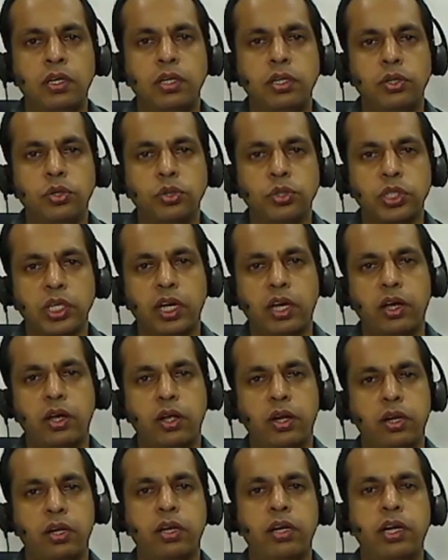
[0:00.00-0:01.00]
using
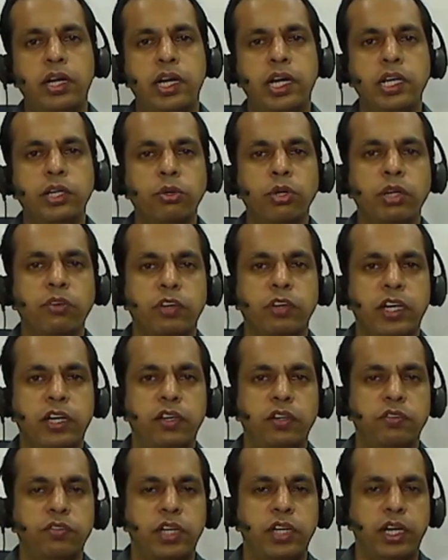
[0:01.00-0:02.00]
our intuitive
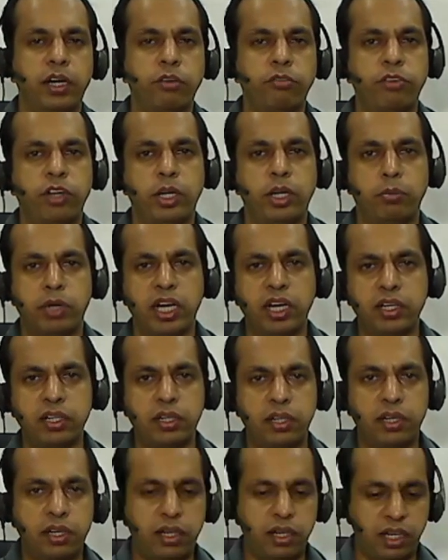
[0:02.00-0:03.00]
idea of negative feedback
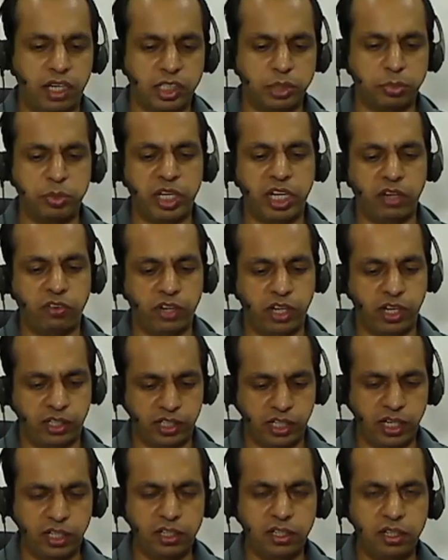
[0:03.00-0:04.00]
does behave like
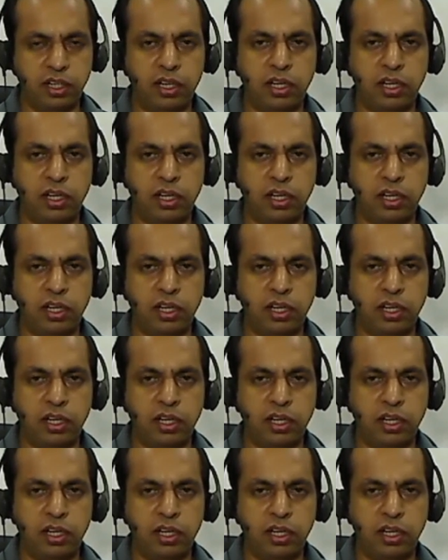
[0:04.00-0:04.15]
that.